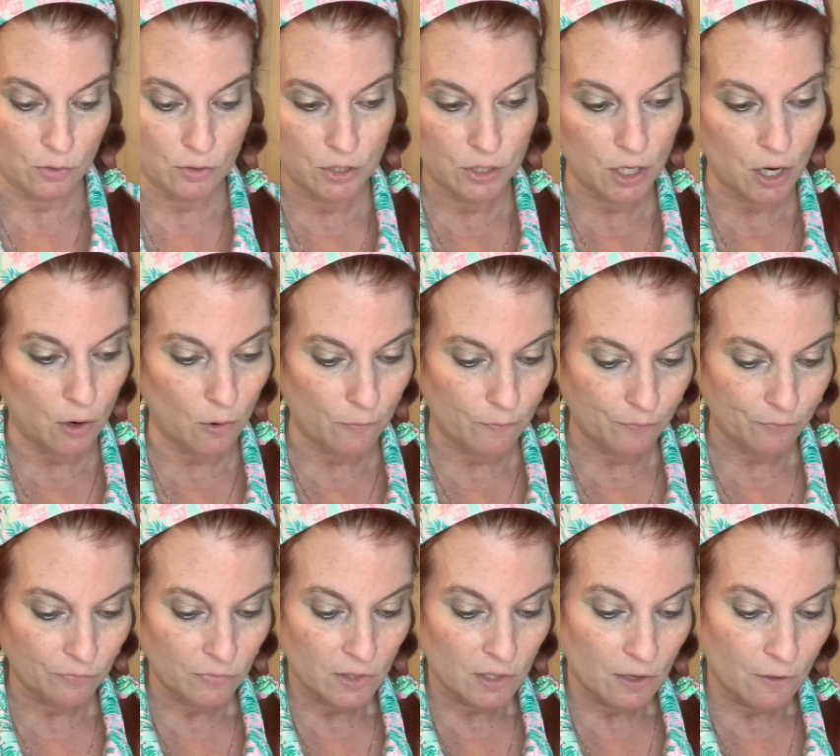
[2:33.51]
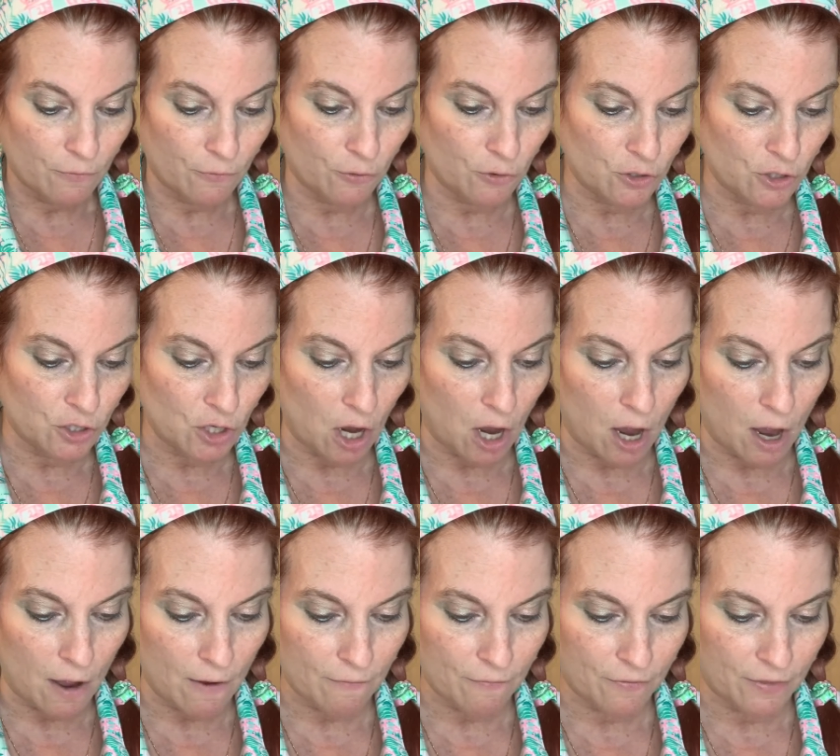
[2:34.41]
So first
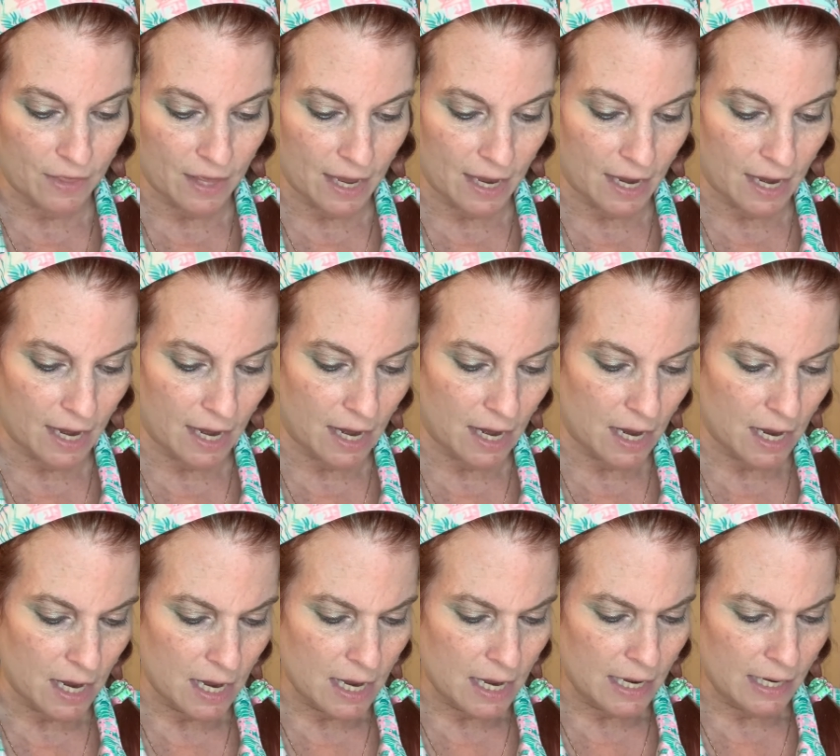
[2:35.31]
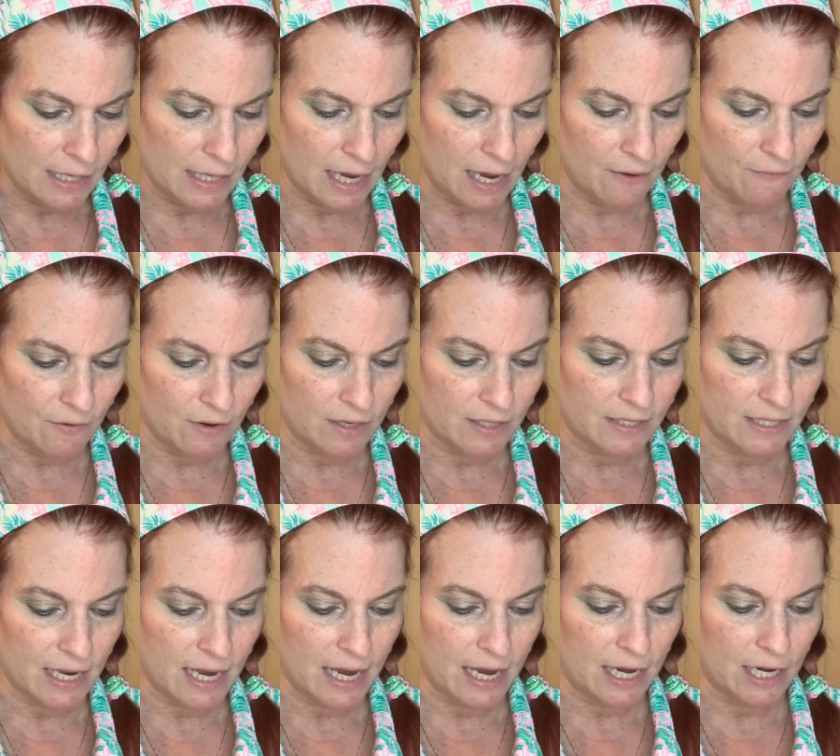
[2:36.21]
off, they gave us
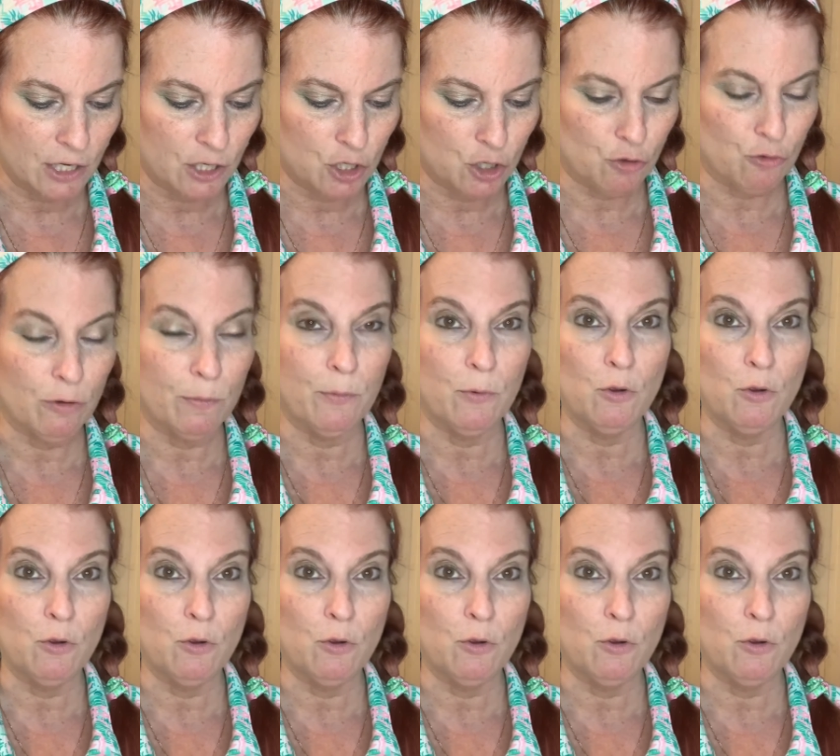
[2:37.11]
a triple